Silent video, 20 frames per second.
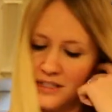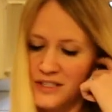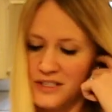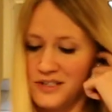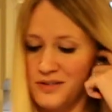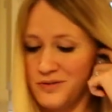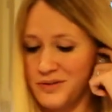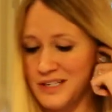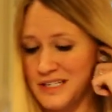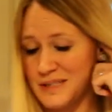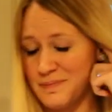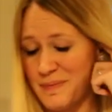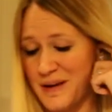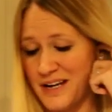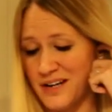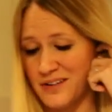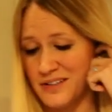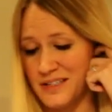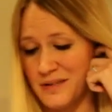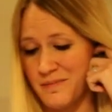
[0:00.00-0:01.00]
so this
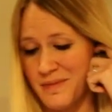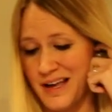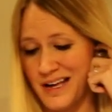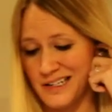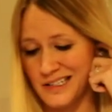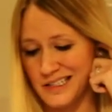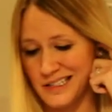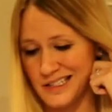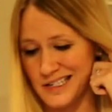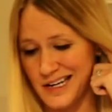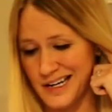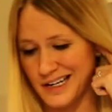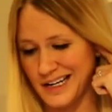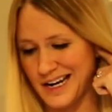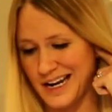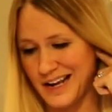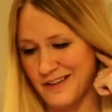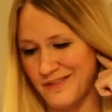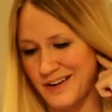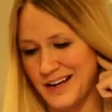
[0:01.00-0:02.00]
bangers and mash is not
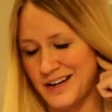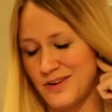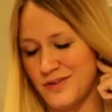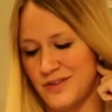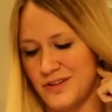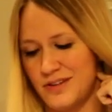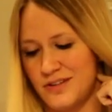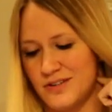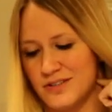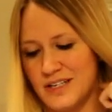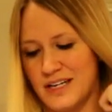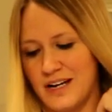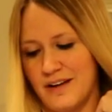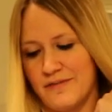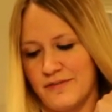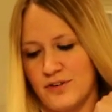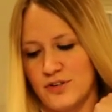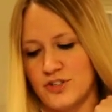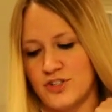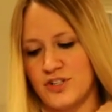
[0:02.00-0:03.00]
gonna have, I know that there's like a
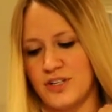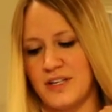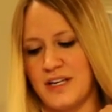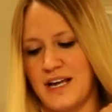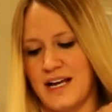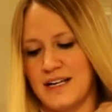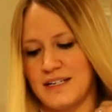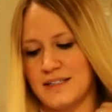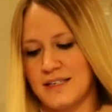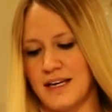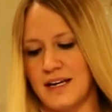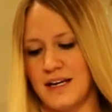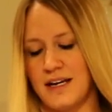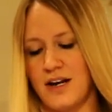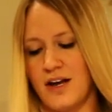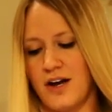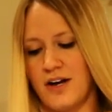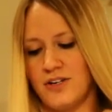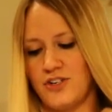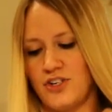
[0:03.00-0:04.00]
version that has like
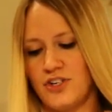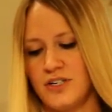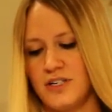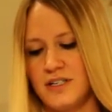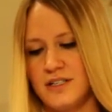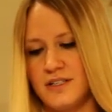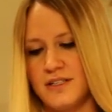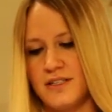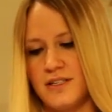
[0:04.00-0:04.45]
an onion